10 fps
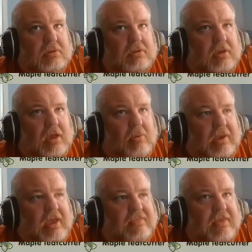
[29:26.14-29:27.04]
how I
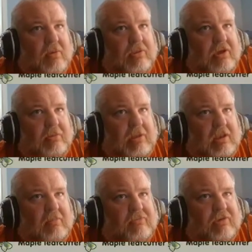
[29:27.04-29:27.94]
got that without it
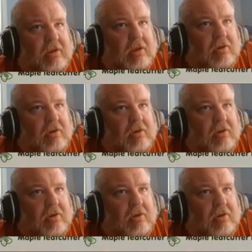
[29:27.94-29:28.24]
being able to see it. I don't